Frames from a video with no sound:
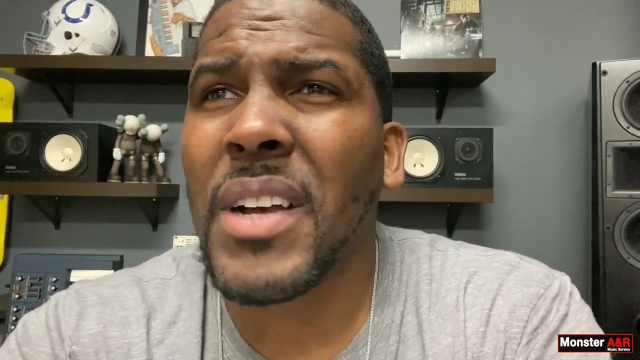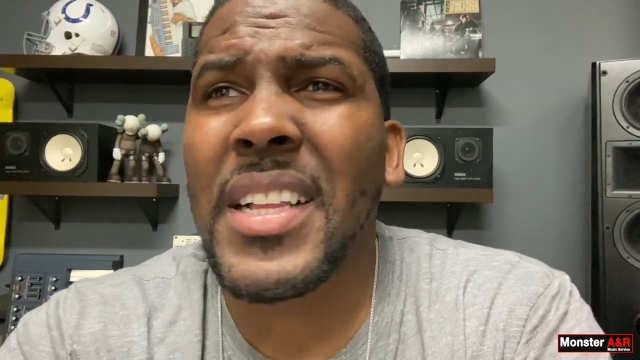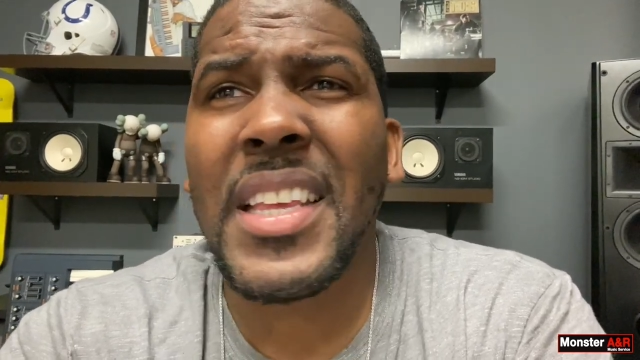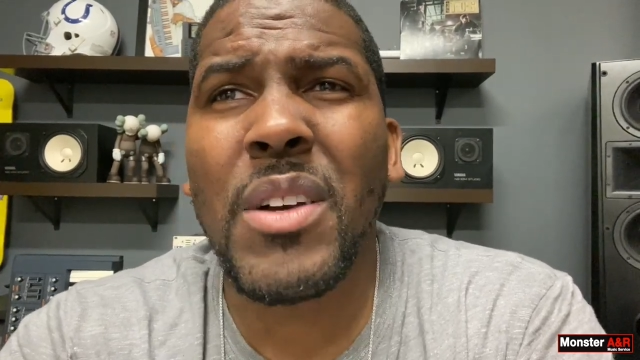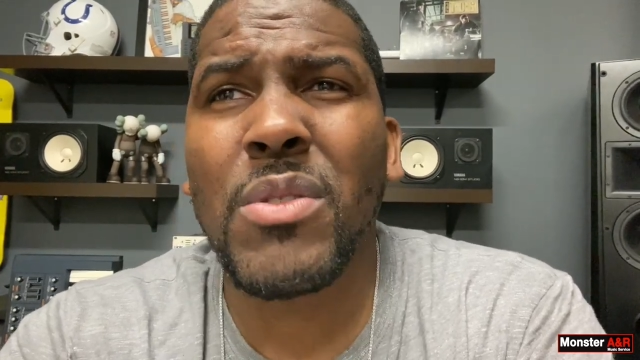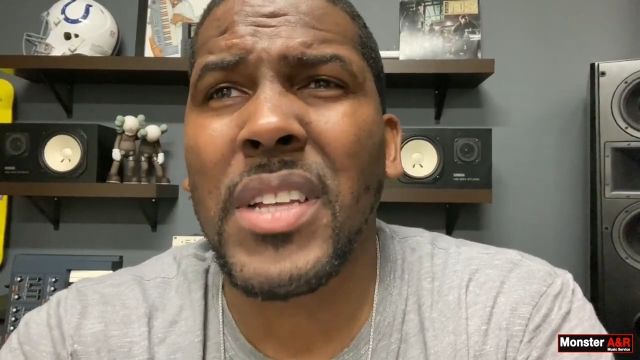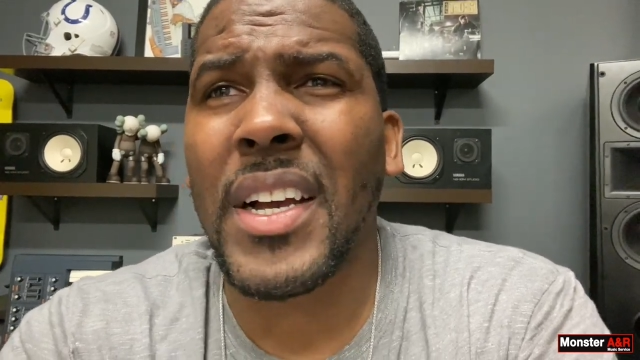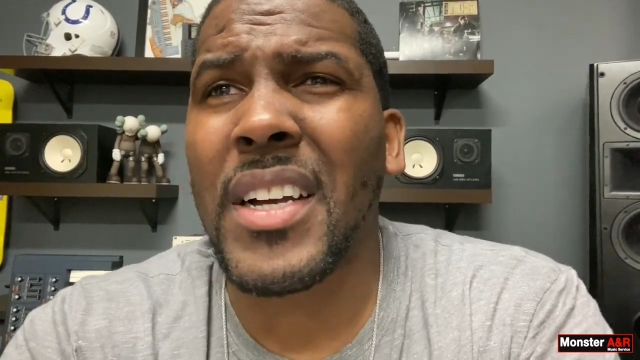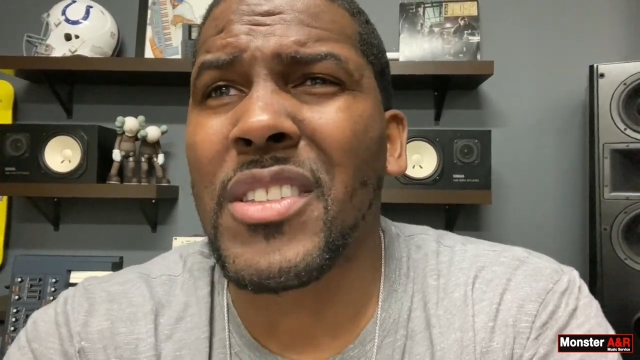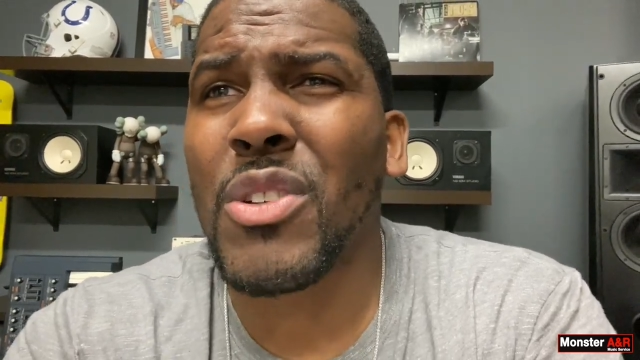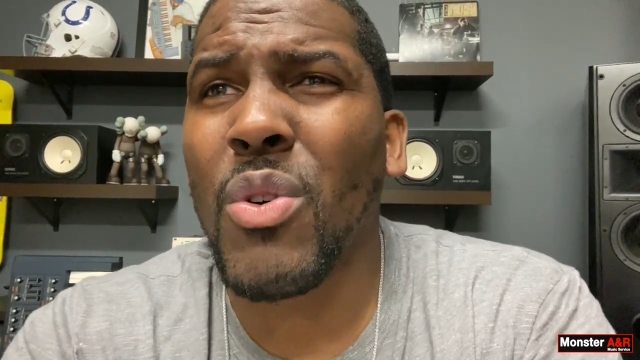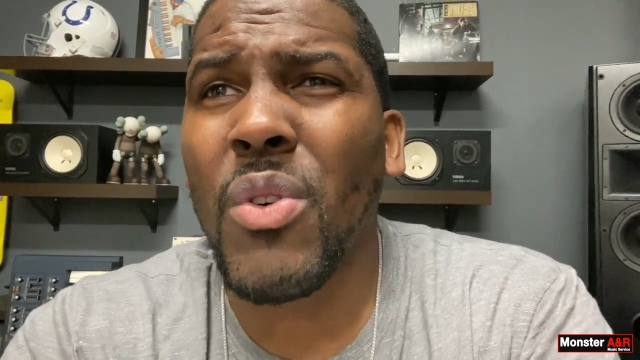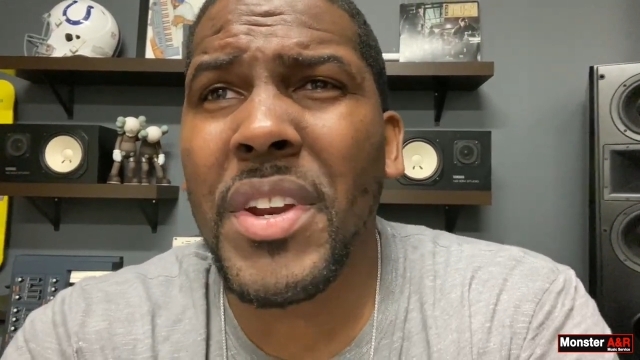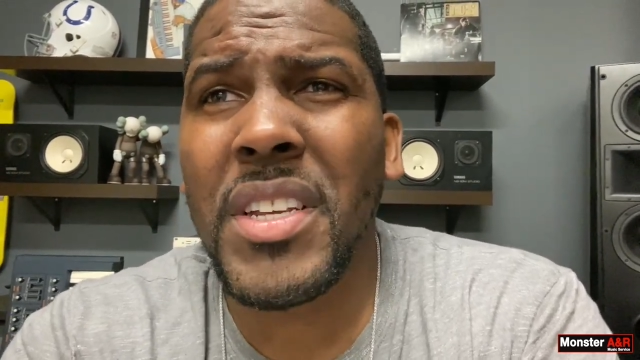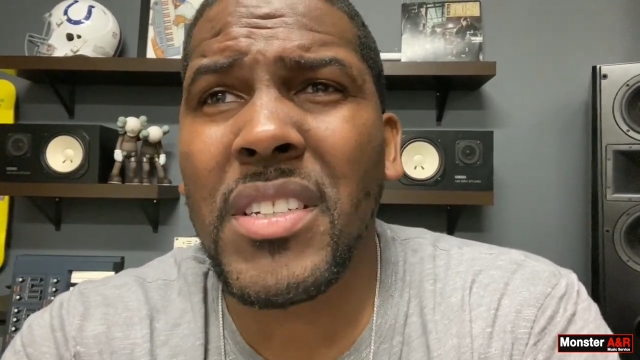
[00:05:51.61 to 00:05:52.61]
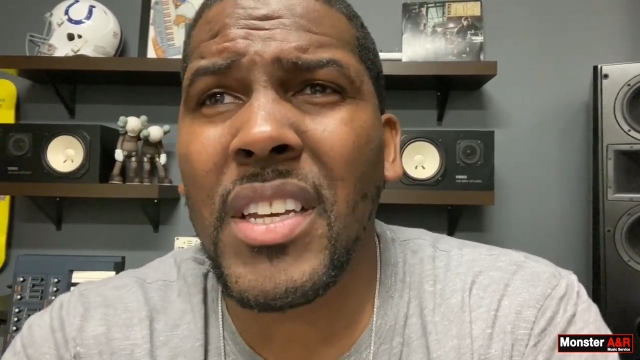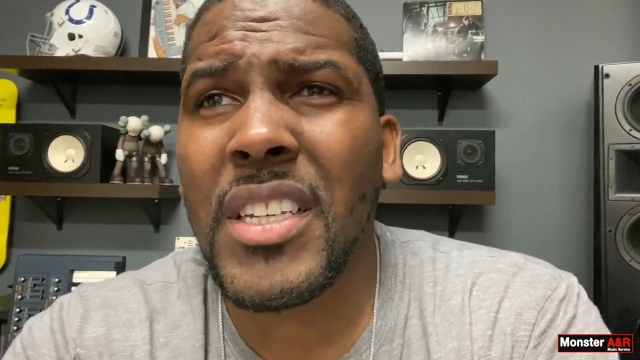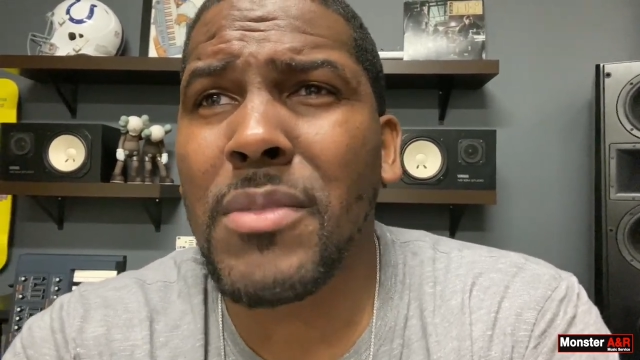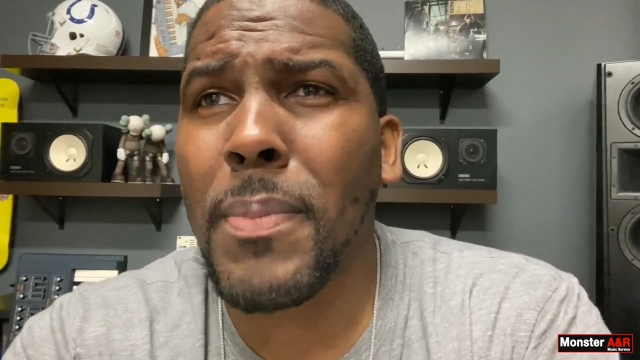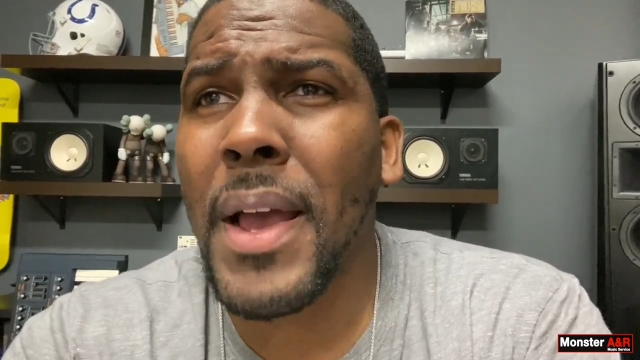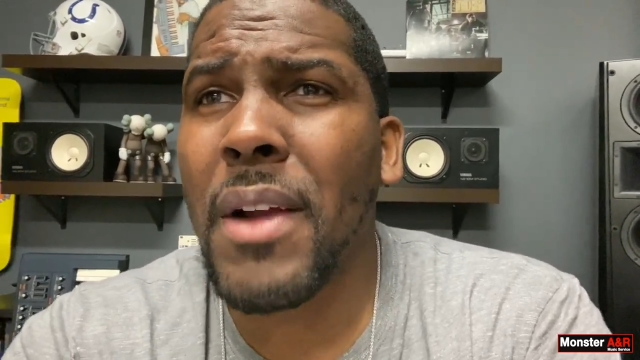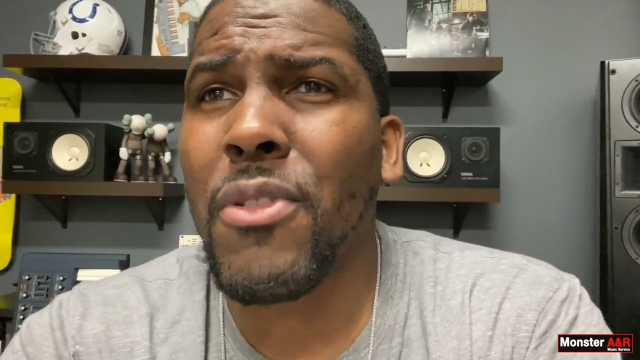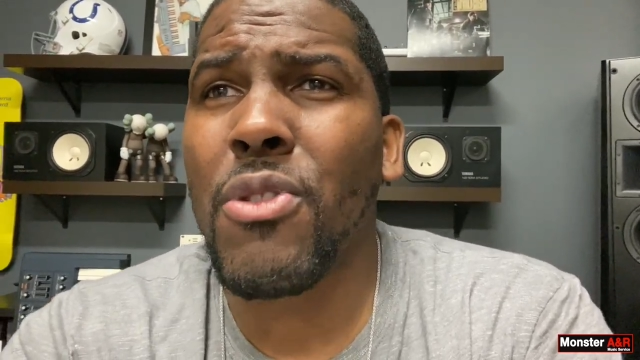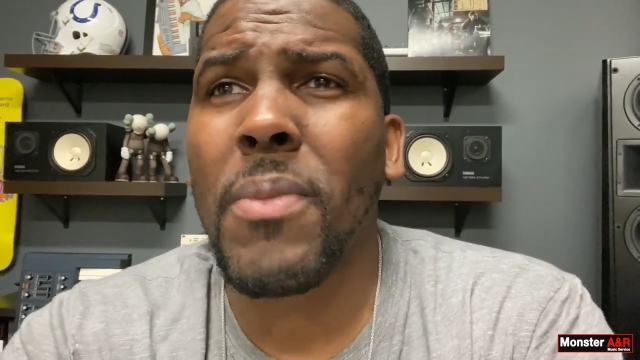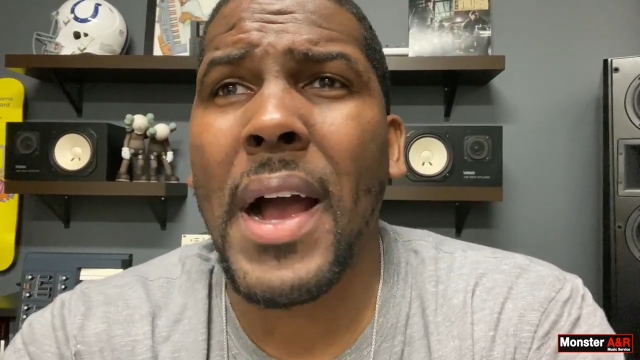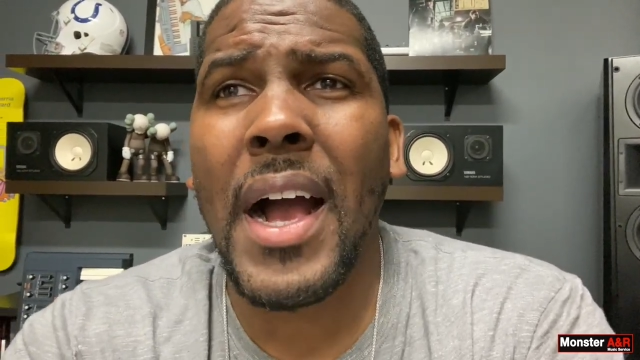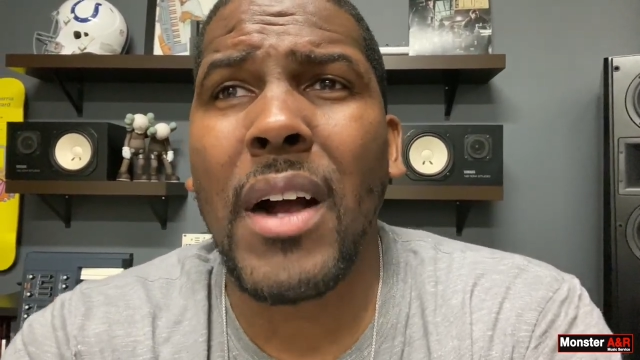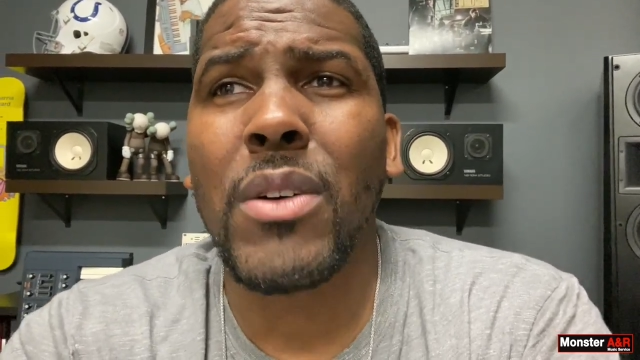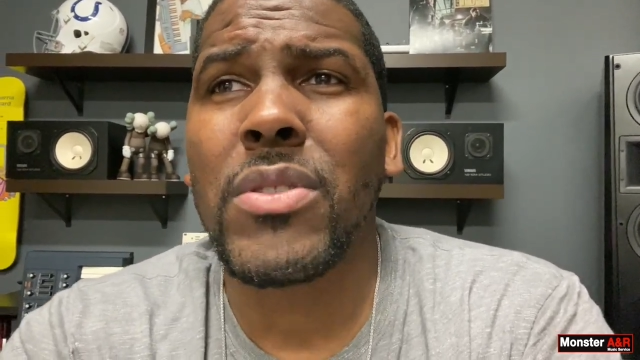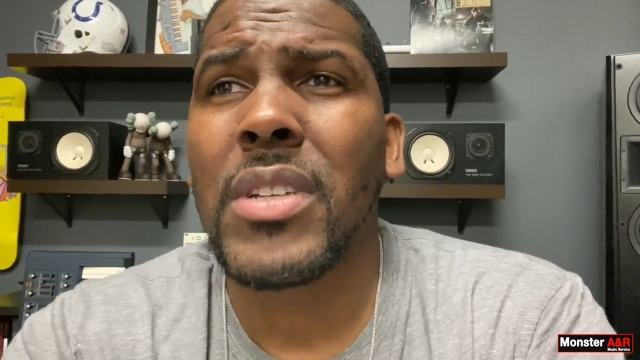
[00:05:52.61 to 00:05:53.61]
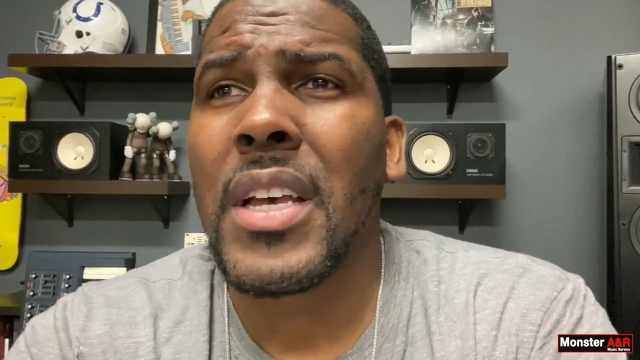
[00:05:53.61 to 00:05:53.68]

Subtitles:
I think it was like a 26 bedroom house.